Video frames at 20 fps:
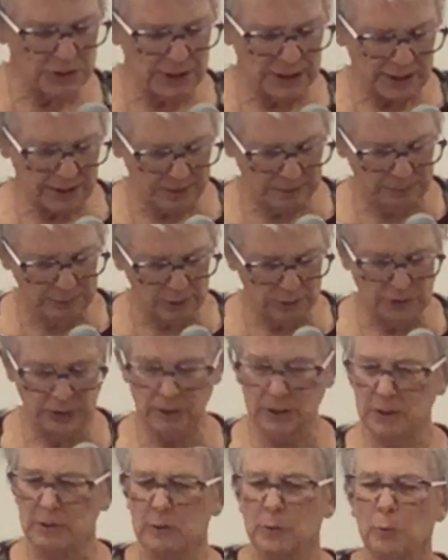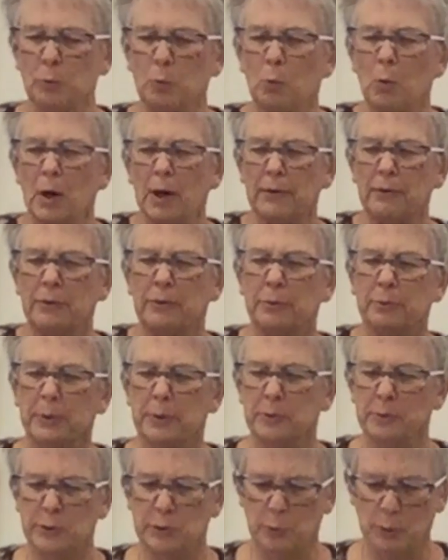6, verses 1
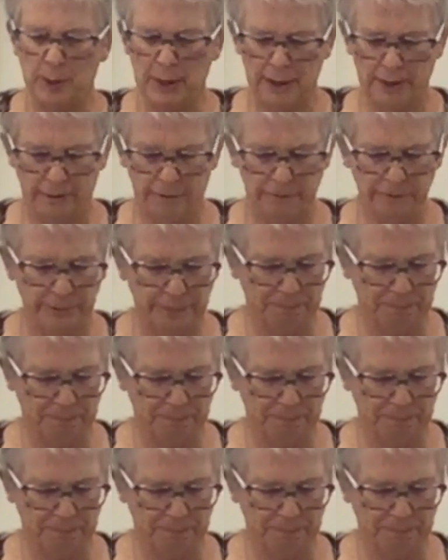through 12.